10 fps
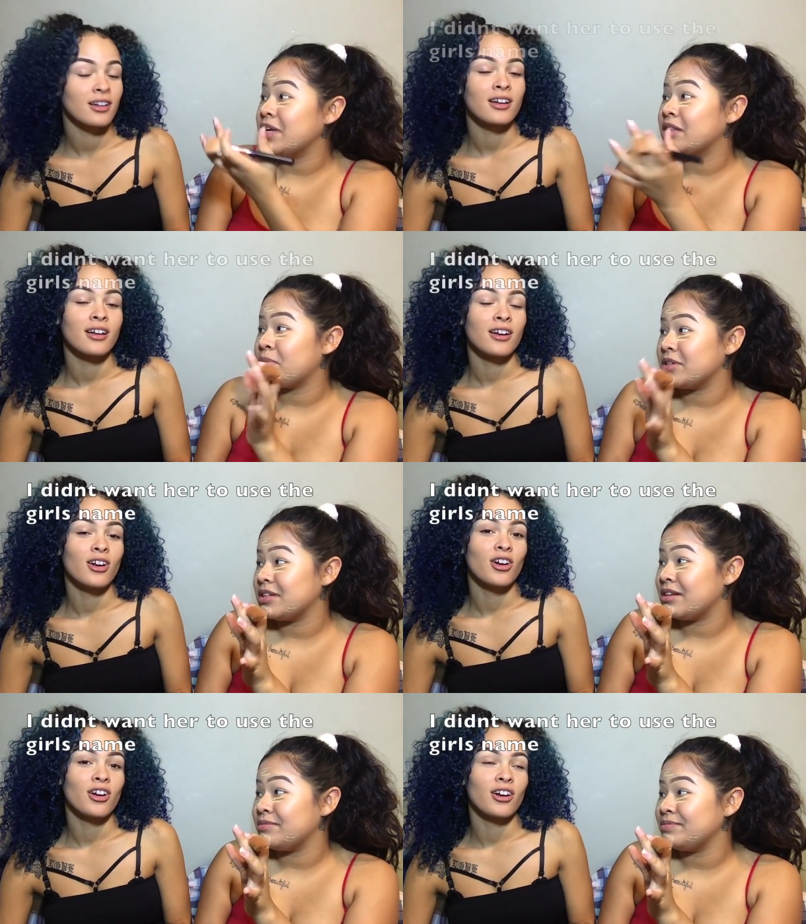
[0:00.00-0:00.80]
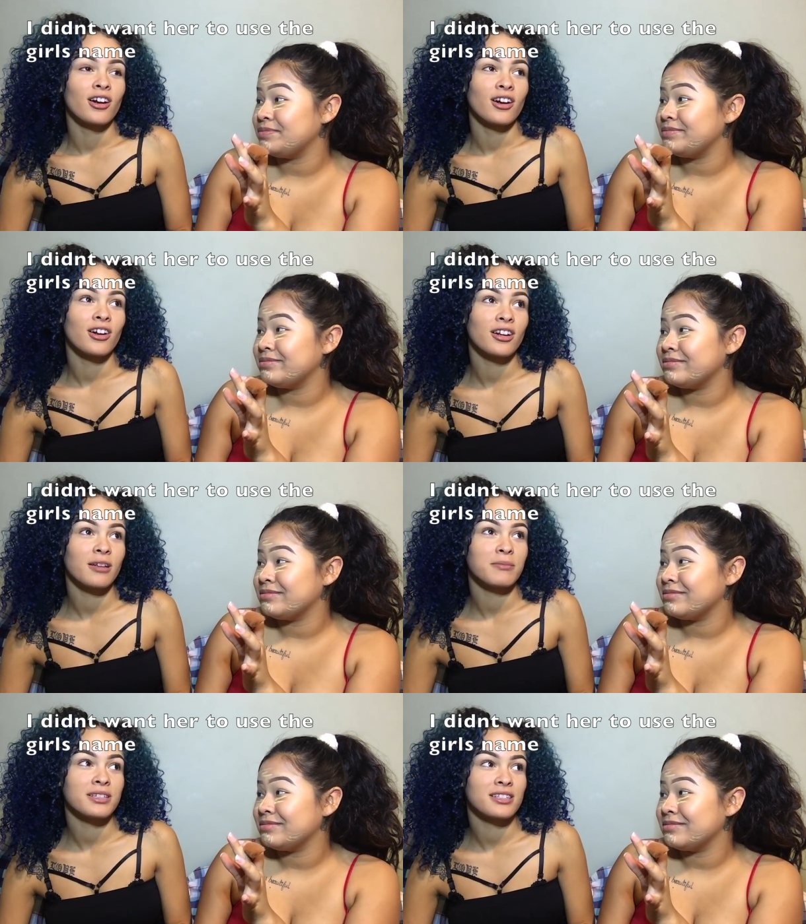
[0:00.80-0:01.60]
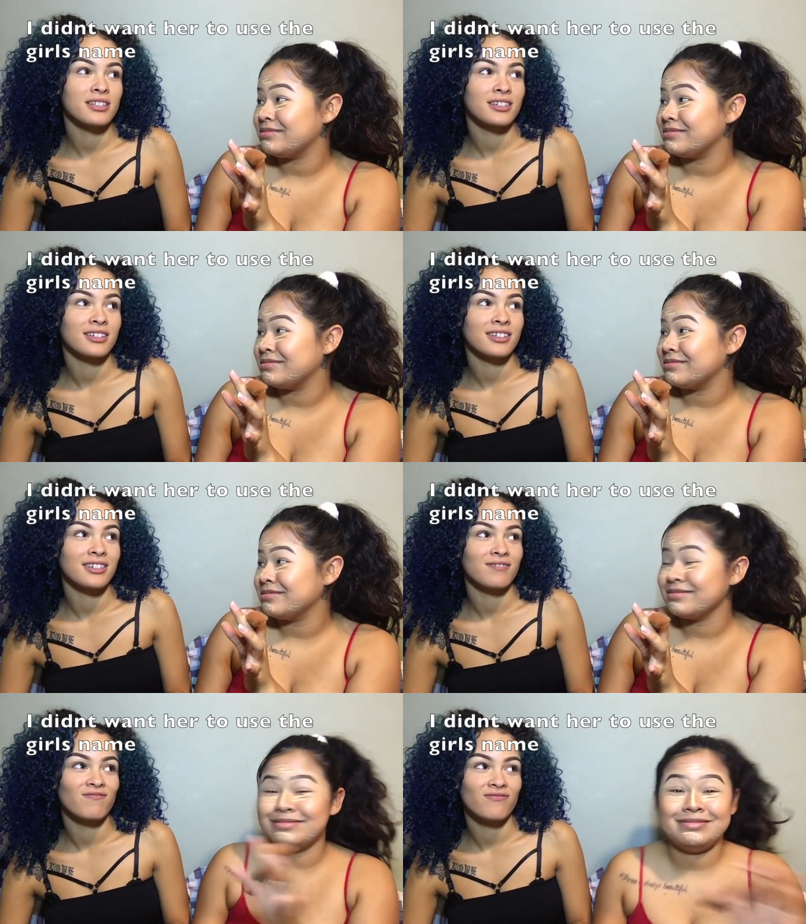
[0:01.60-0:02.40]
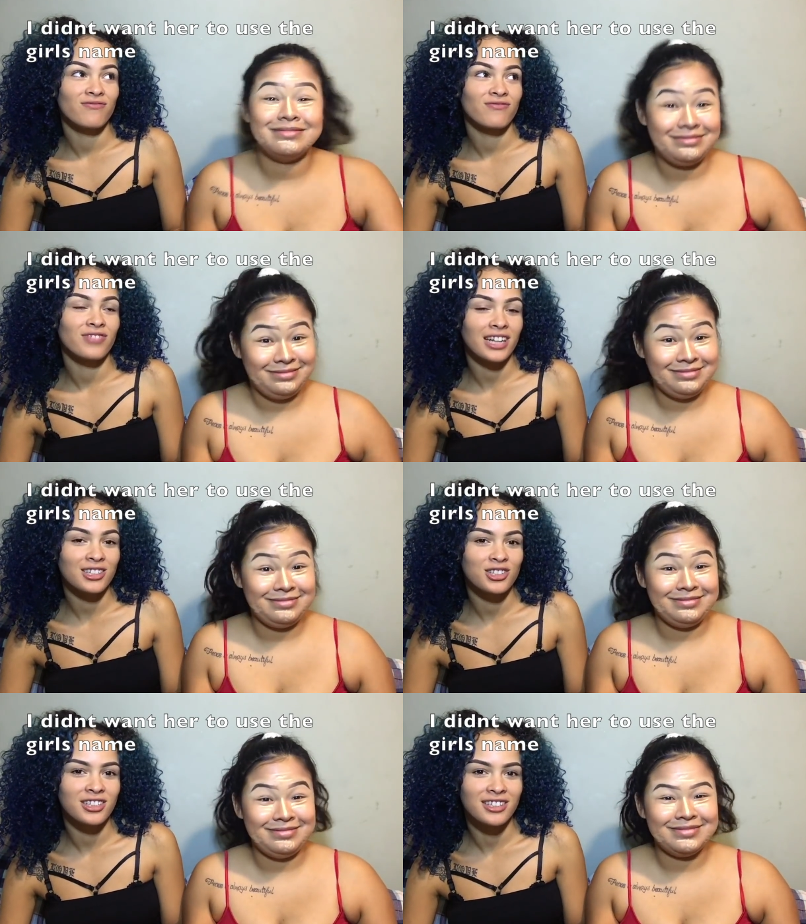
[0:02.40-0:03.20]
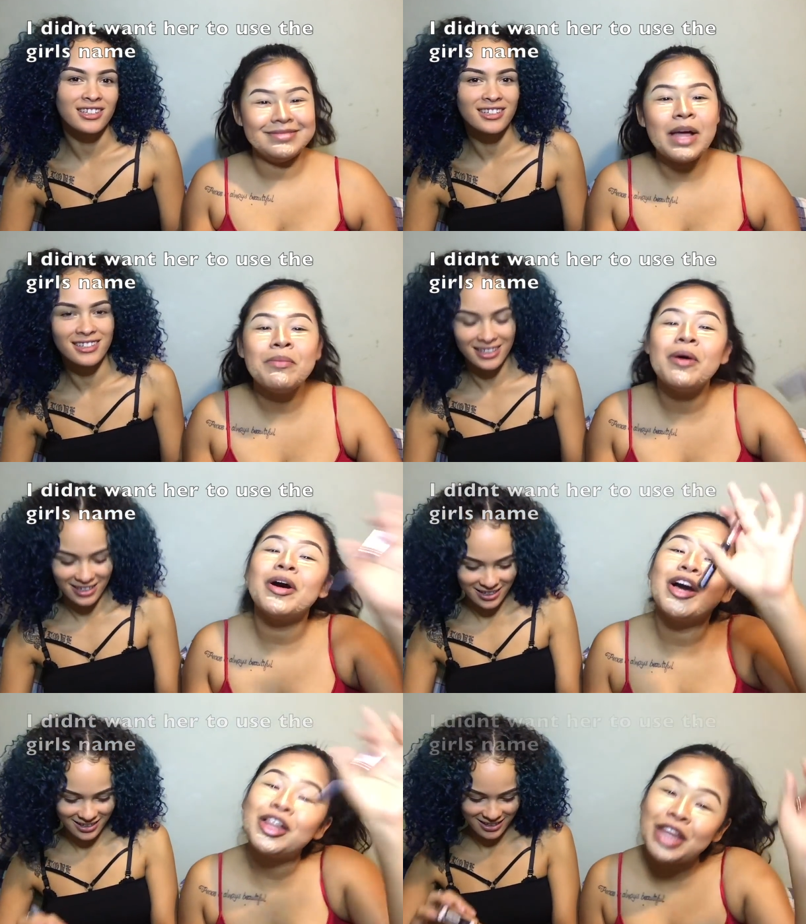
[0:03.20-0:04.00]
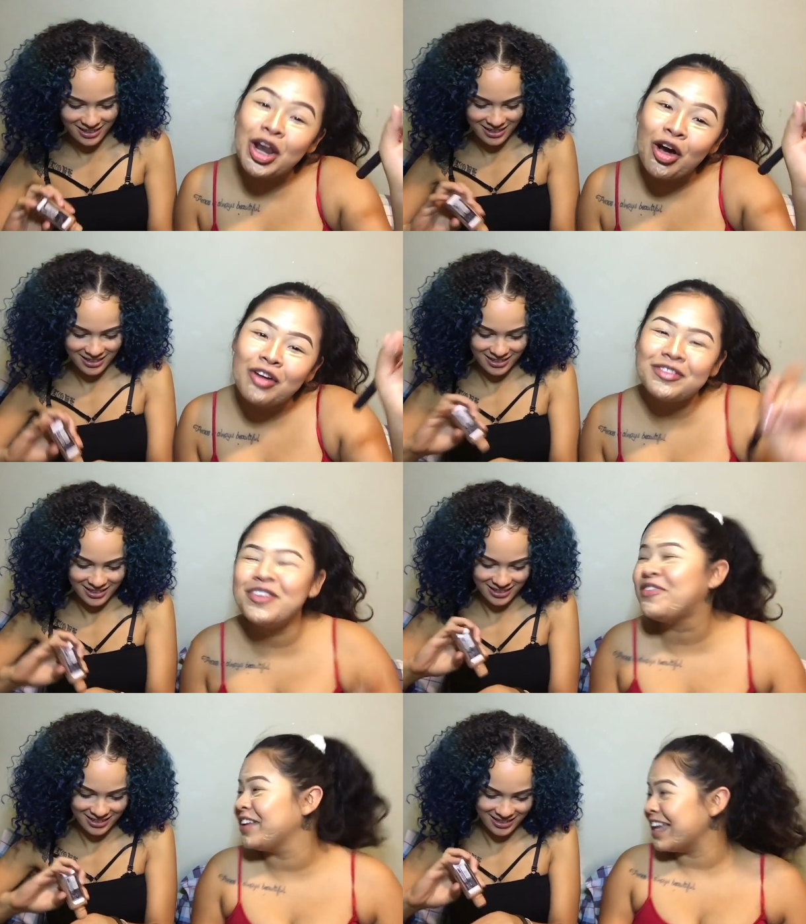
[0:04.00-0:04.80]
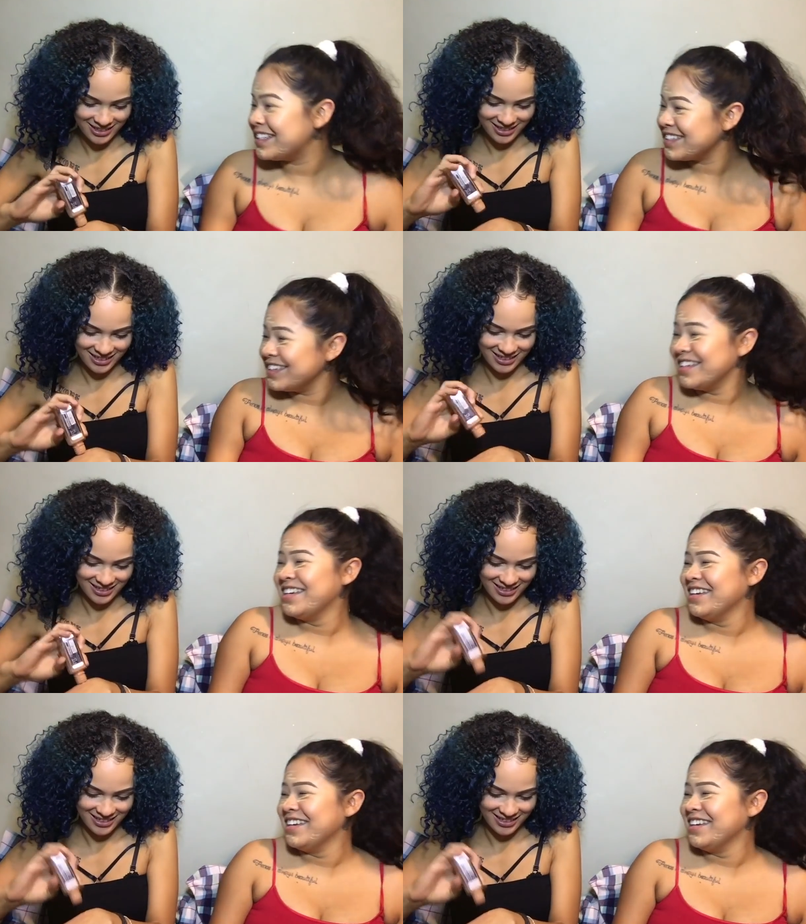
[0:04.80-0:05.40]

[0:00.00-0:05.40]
Speaker 1: Like the person up.
Speaker 2: Her name is, Felicia.
Speaker 1: I'm gonna cut that off. Felicia?